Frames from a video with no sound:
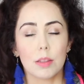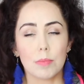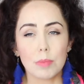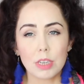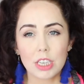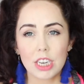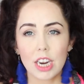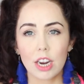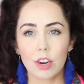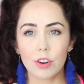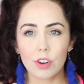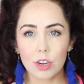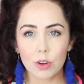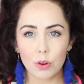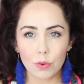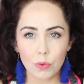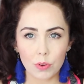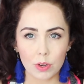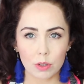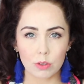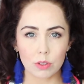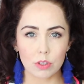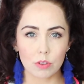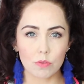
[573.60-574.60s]
The material
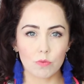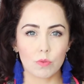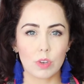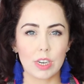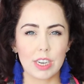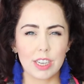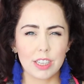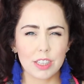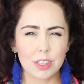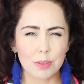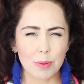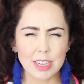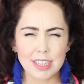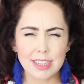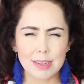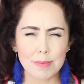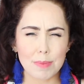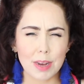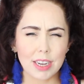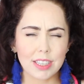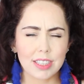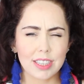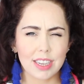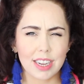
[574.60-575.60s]
feels really
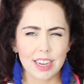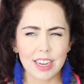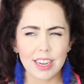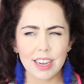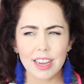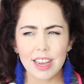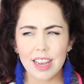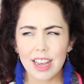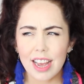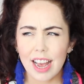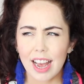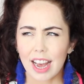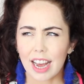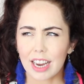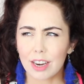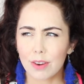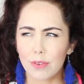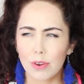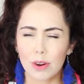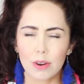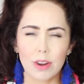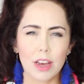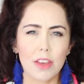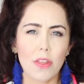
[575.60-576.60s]
sweaty Betty, and
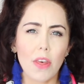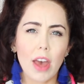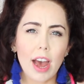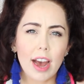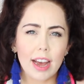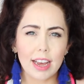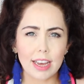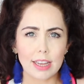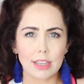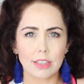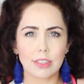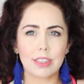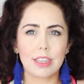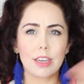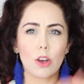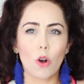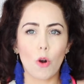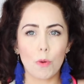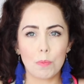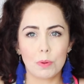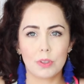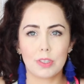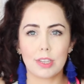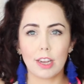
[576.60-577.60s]
I feel like that is the
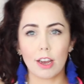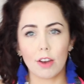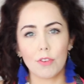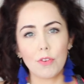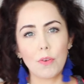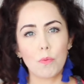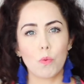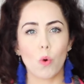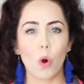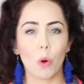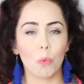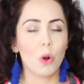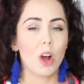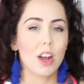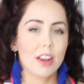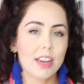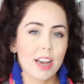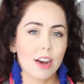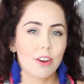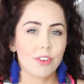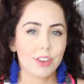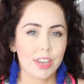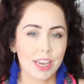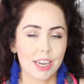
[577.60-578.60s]
opposite of what
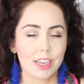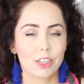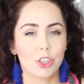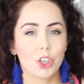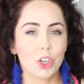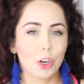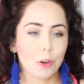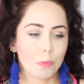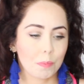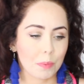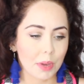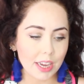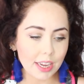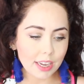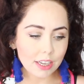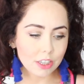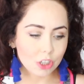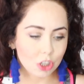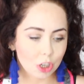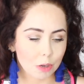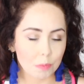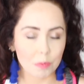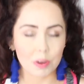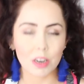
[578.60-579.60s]
workout gear should be.
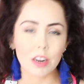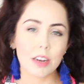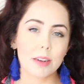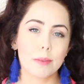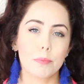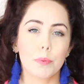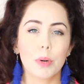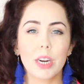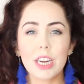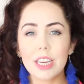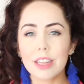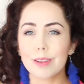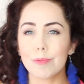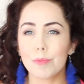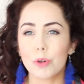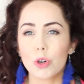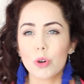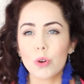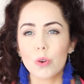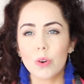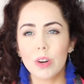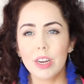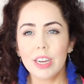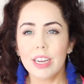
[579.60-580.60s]
It should be like
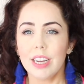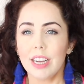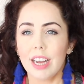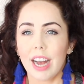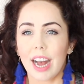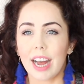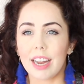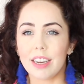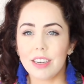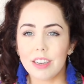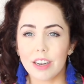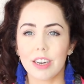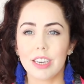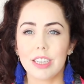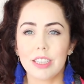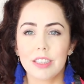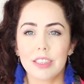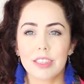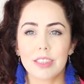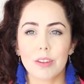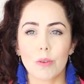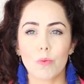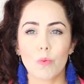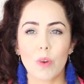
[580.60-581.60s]
breathable and
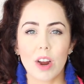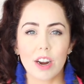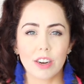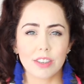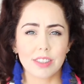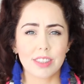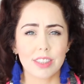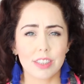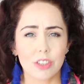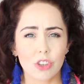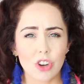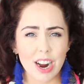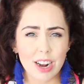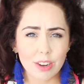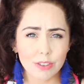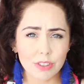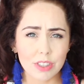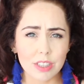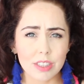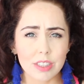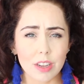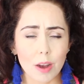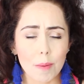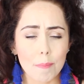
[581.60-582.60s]
nice, whereas the
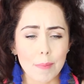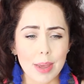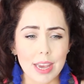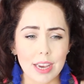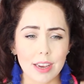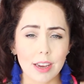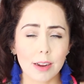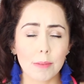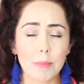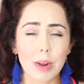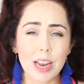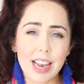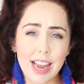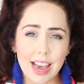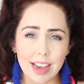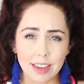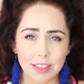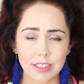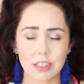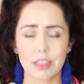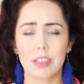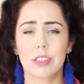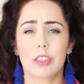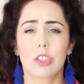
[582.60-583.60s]
trousers are making my
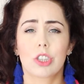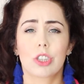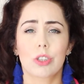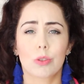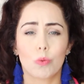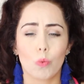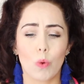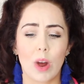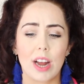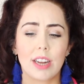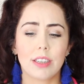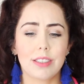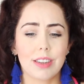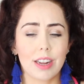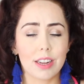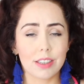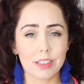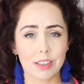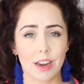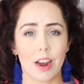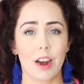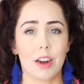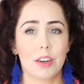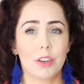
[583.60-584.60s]
legs sweat
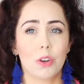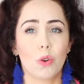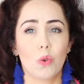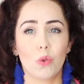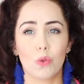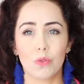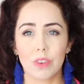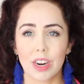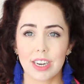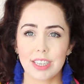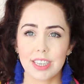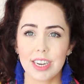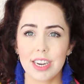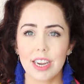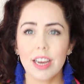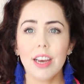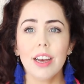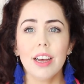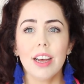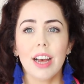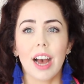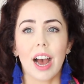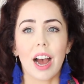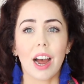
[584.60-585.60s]
a ton
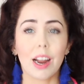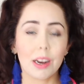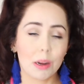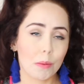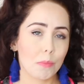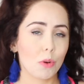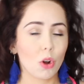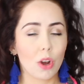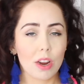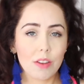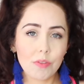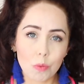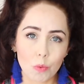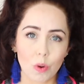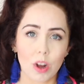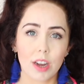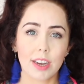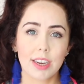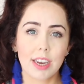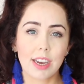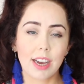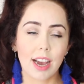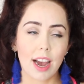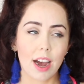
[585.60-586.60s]
already and I'm not even
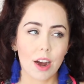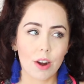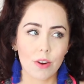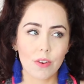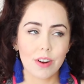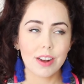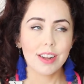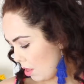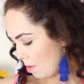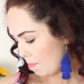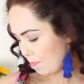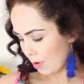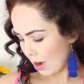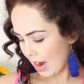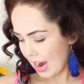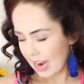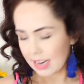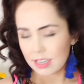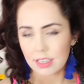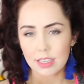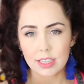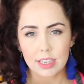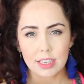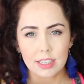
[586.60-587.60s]
working out. The
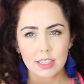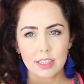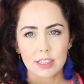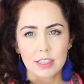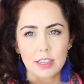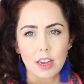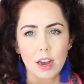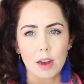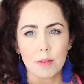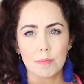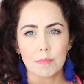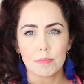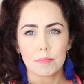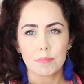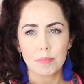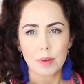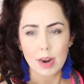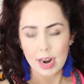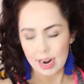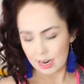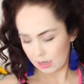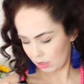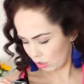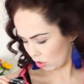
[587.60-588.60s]
brand is some
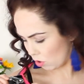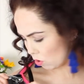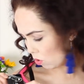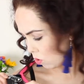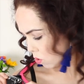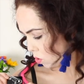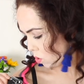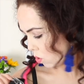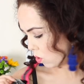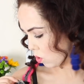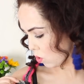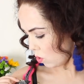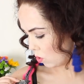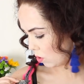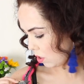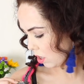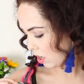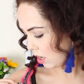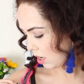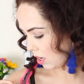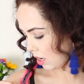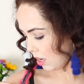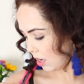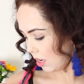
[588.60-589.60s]
brand
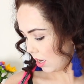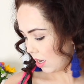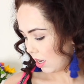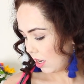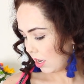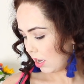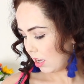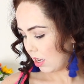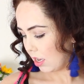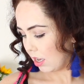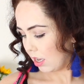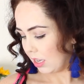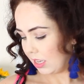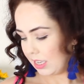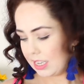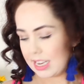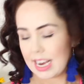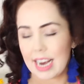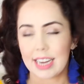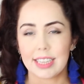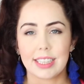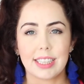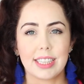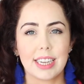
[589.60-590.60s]
called
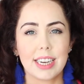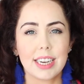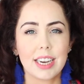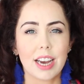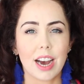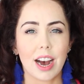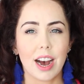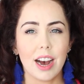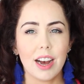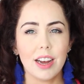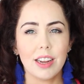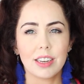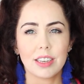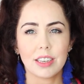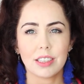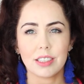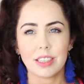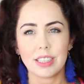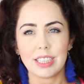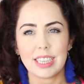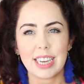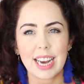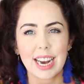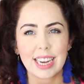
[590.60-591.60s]
Yazika.
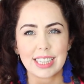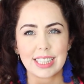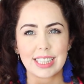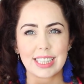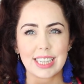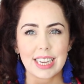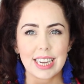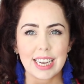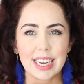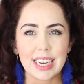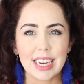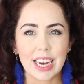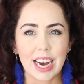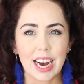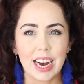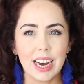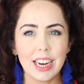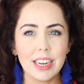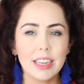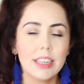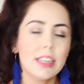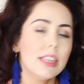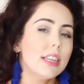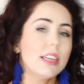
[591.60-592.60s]
Yaz
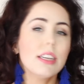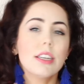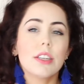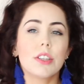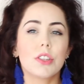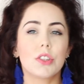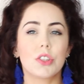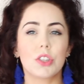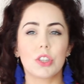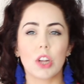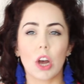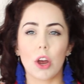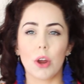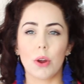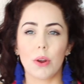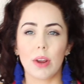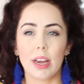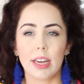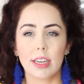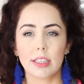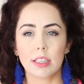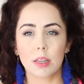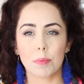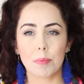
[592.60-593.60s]
Ika. So
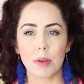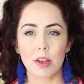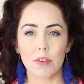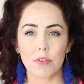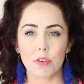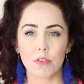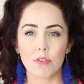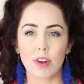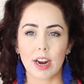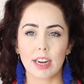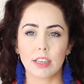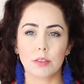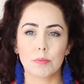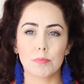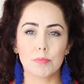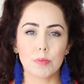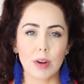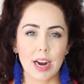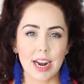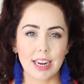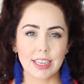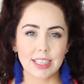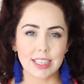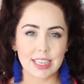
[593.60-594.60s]
it's a bit of a random
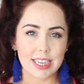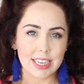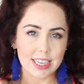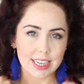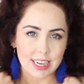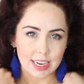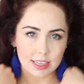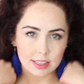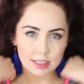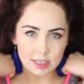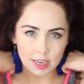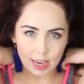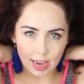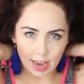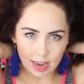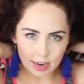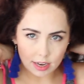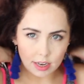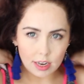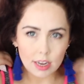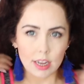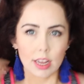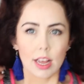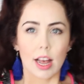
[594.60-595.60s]
brand yet
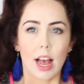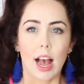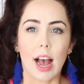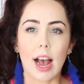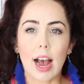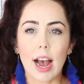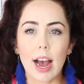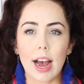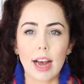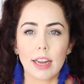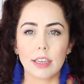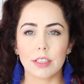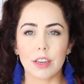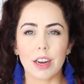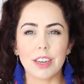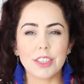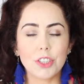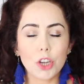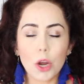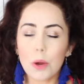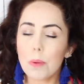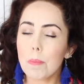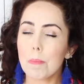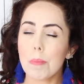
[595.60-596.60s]
again, and I
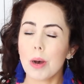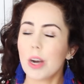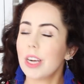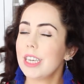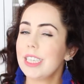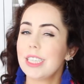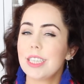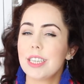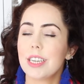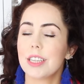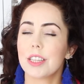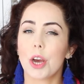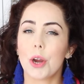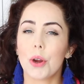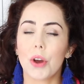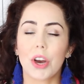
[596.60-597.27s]
don't mind it though.